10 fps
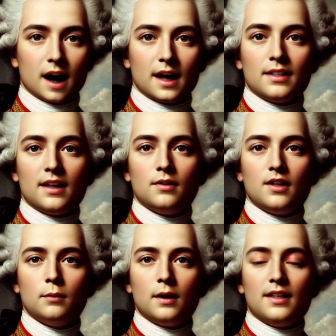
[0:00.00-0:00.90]
I endeavored
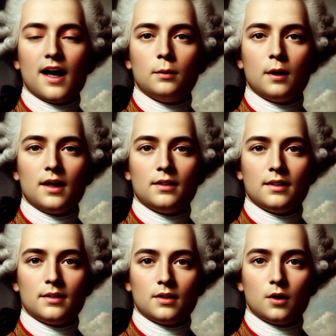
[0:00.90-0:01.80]
to maintain
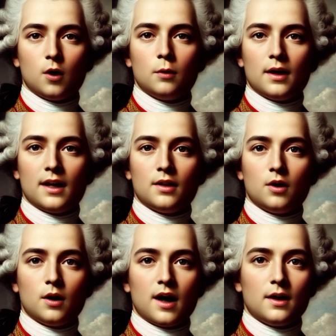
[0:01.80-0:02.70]
peace, notably in the
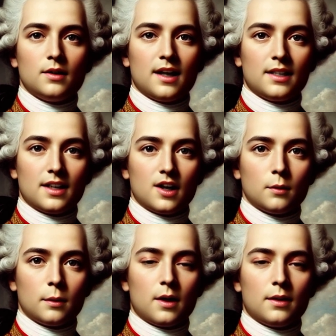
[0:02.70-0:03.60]
Treaty of
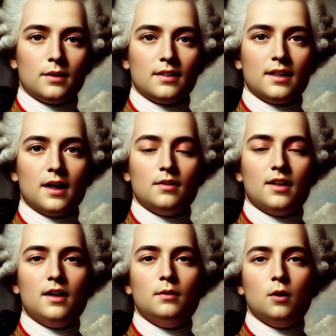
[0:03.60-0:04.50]
Aix-la-Chapelle,
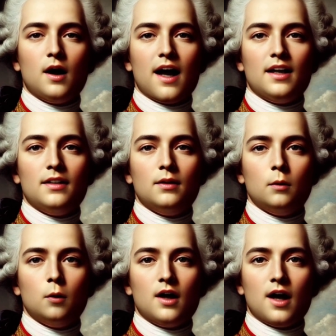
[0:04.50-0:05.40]
1748,
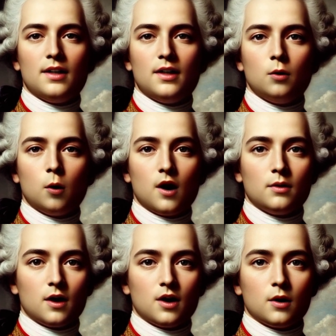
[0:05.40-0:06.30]
which ended the War
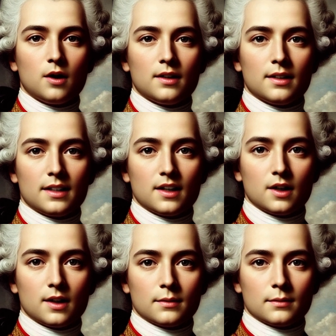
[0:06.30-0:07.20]
of Austrian
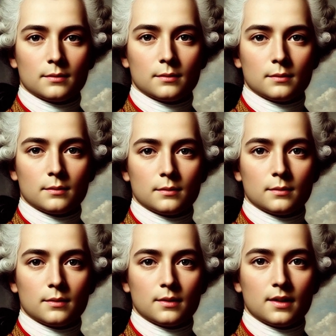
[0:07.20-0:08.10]
Succession.
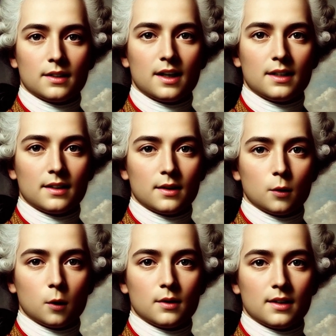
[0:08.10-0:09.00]
Still,
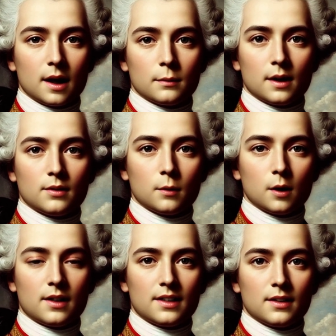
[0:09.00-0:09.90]
war seemed ever
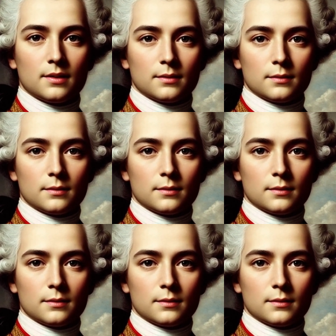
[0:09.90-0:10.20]
present.